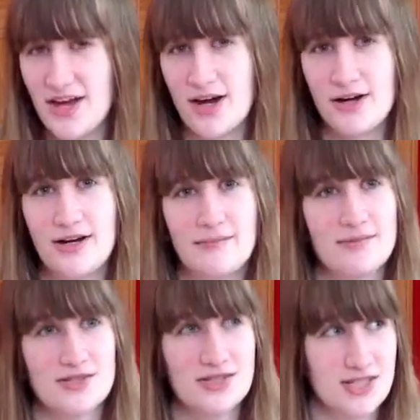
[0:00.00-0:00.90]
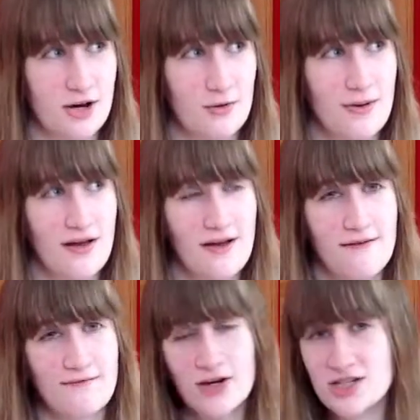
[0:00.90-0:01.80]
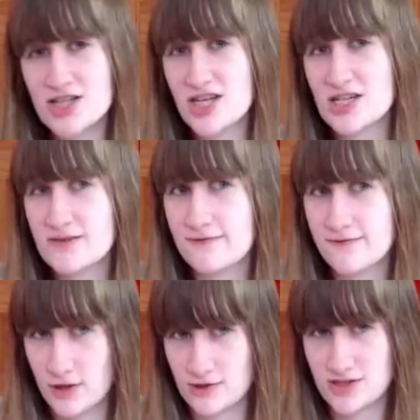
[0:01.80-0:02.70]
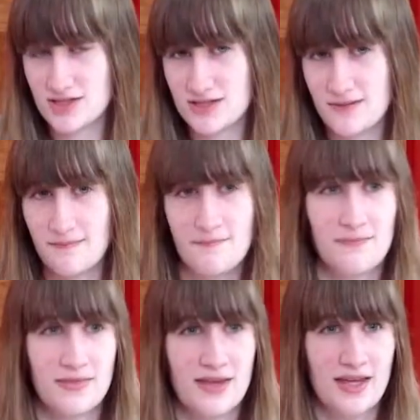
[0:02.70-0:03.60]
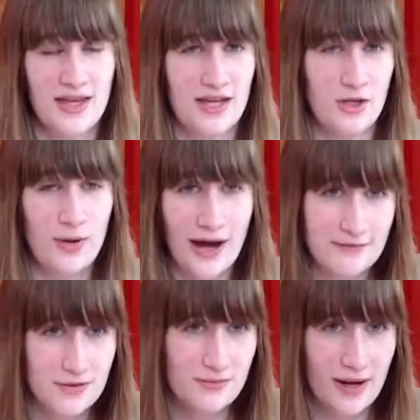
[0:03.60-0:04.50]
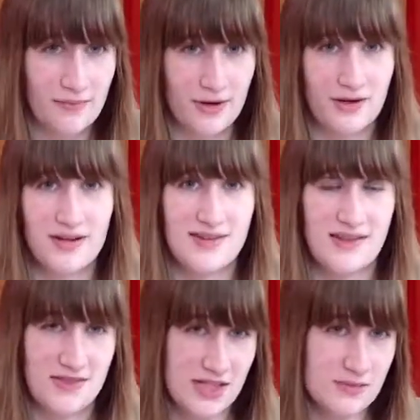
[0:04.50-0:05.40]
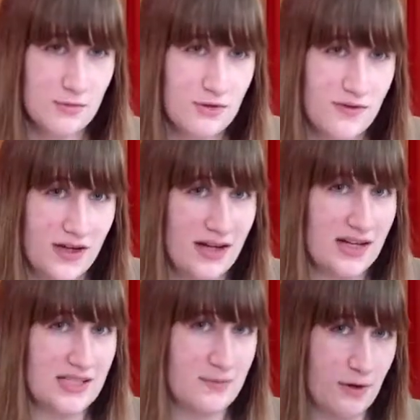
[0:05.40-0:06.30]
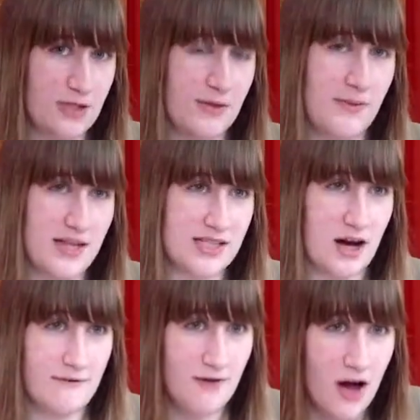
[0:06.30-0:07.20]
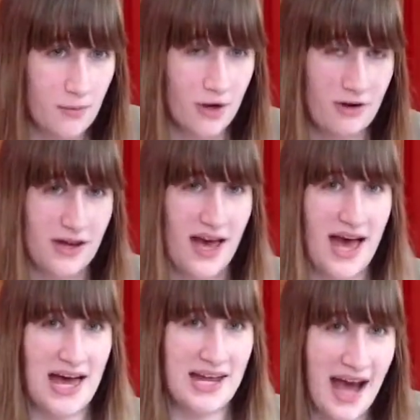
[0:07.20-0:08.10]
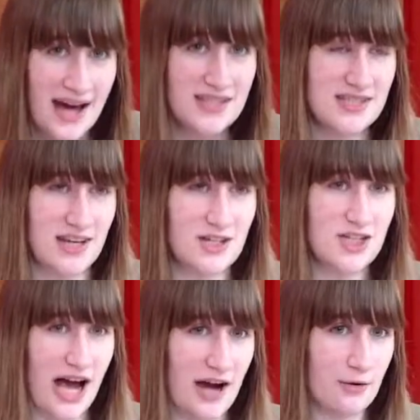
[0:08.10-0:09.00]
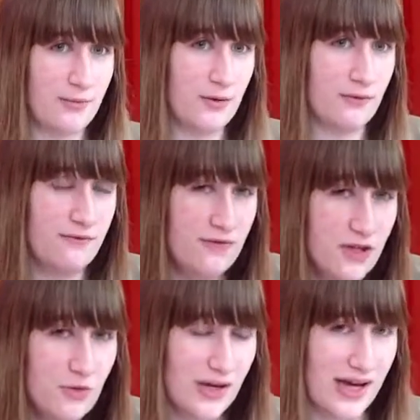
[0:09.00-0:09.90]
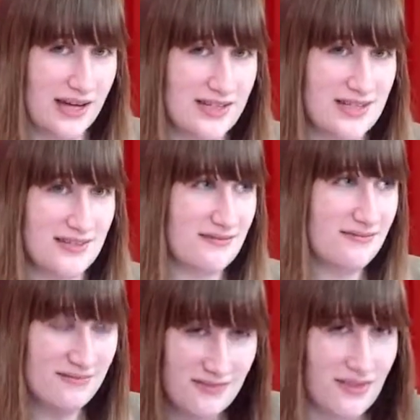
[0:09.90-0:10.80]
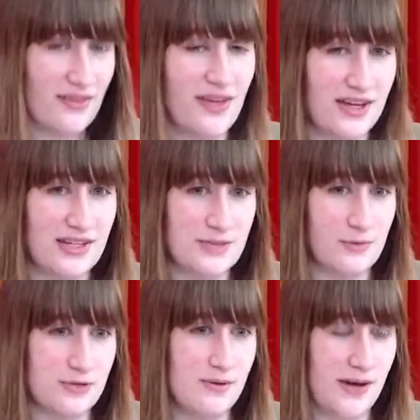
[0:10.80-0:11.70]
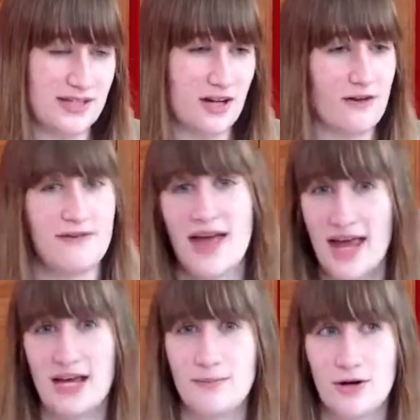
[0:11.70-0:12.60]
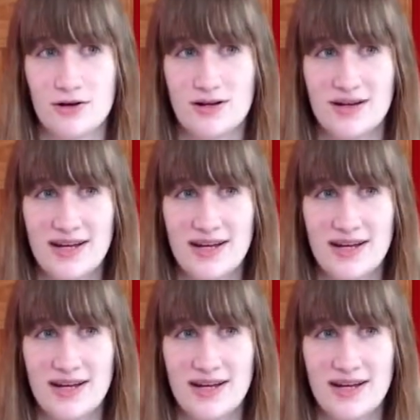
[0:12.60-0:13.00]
Alright, so, first things first. You have to remember that this movie is supposed to be based off a book, and as such, I will be reviewing it like it's supposed to be based off a book.